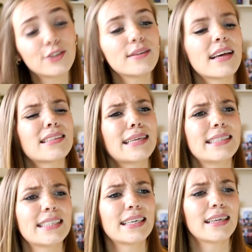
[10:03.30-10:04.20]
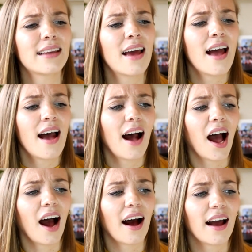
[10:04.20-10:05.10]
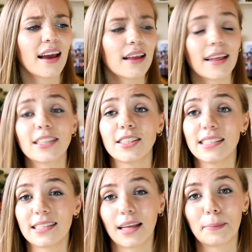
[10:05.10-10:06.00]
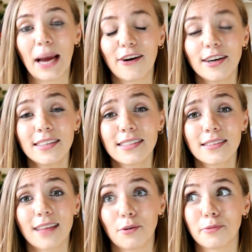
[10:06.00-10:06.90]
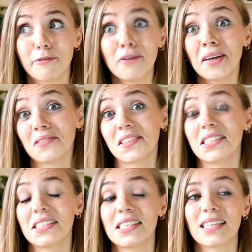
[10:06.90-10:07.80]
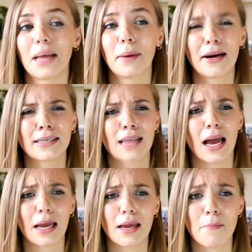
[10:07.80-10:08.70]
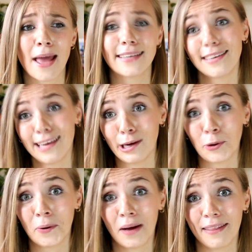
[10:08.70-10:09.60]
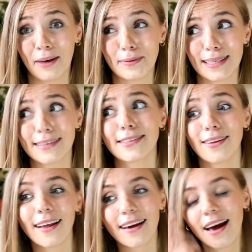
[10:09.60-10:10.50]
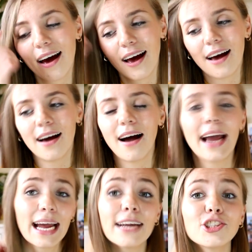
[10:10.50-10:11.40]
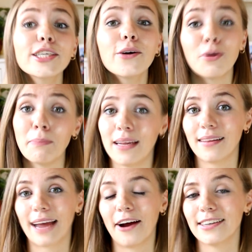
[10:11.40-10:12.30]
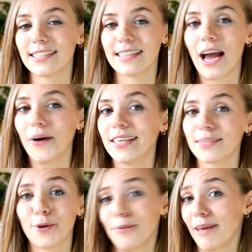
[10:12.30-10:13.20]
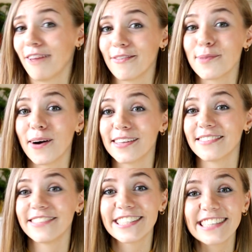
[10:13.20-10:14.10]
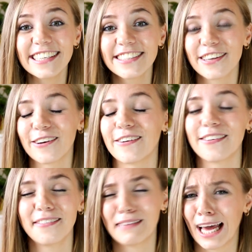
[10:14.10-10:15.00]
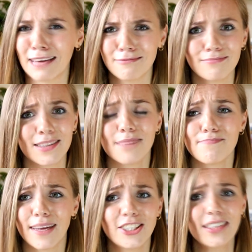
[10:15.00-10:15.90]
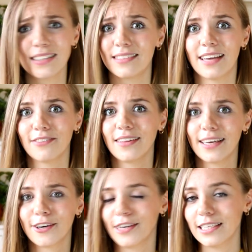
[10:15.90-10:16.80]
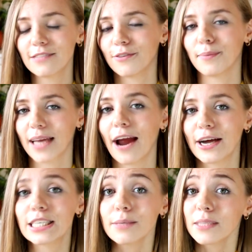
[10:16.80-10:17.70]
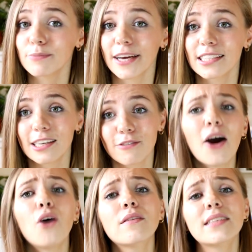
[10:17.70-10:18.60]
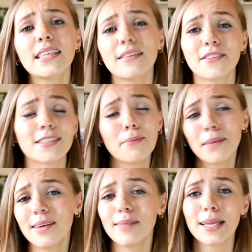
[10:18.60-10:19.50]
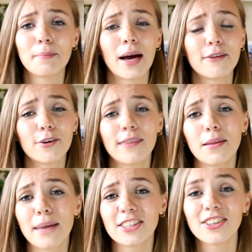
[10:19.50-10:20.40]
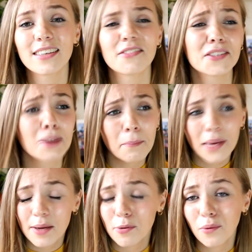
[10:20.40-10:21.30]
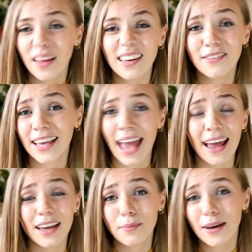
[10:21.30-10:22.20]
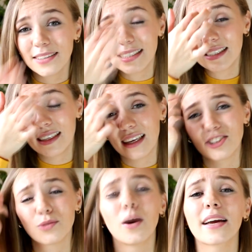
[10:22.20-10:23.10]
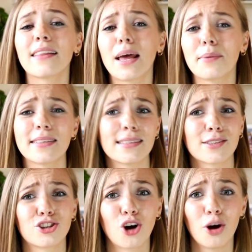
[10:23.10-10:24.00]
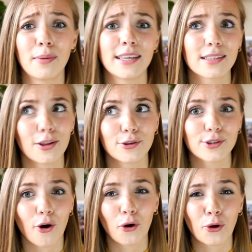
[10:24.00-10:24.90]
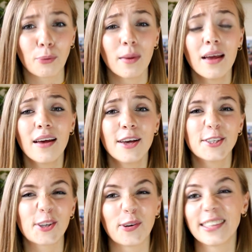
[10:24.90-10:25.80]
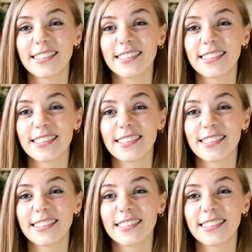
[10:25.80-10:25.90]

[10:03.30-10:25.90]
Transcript: 2018, to Disneyland Paris. That was my first visit to Disneyland Paris. I met Eeyore and that was it. So like, I actually go and meet the characters now and it's one of my favourite parts of Disney, so yeah, the magic has definitely increased from a character perspective. Obviously for some people it might ruin the magic, for some people they never cared about Disney, they're just working there because it's a job and it's close to home, so